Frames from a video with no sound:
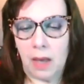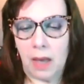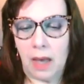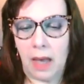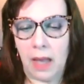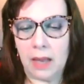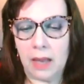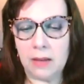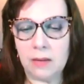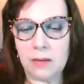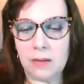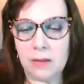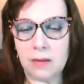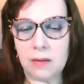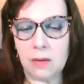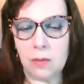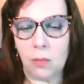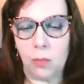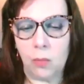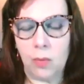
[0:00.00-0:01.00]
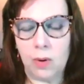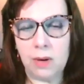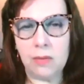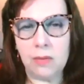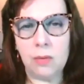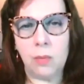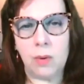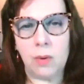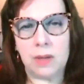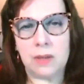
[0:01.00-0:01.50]
And one of
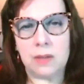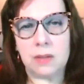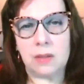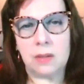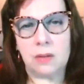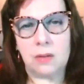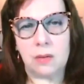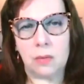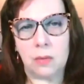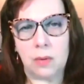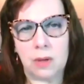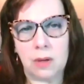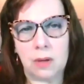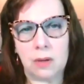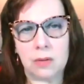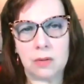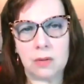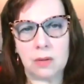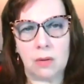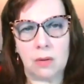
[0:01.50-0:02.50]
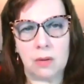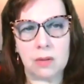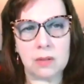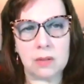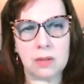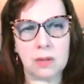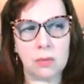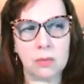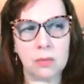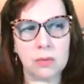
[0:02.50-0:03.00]
the ways to do it is
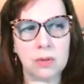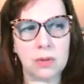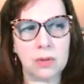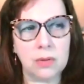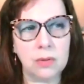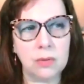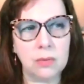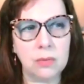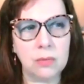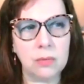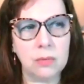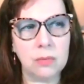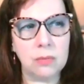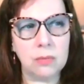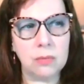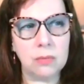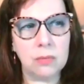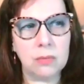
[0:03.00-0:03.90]
also to,